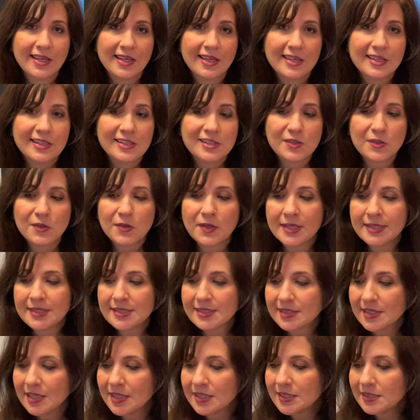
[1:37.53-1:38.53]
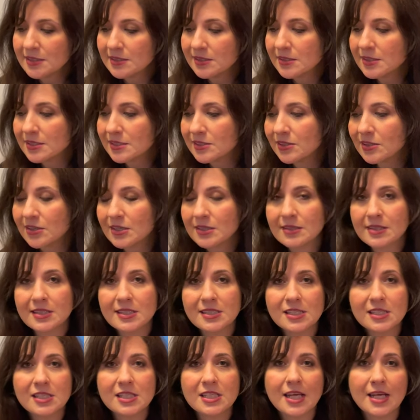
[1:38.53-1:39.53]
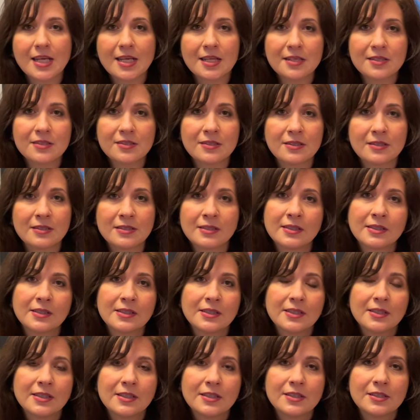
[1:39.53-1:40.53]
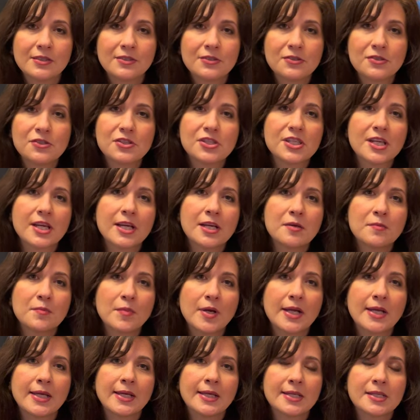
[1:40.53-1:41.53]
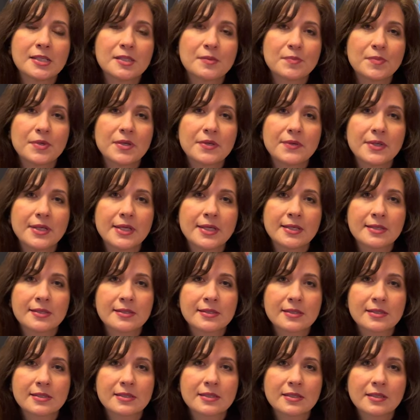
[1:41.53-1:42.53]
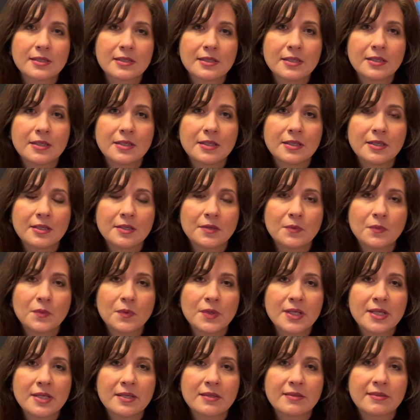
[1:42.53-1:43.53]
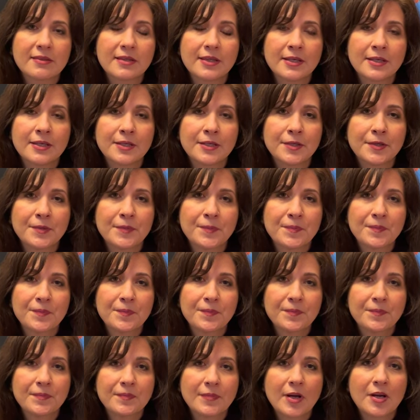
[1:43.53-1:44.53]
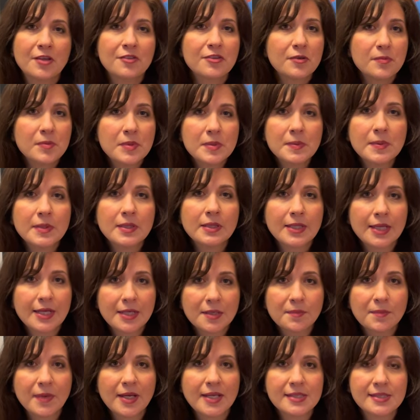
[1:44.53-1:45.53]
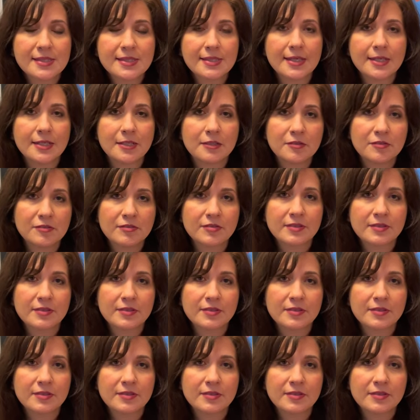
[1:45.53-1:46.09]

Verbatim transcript: So I decided to start this channel to share my experience with um, other people like myself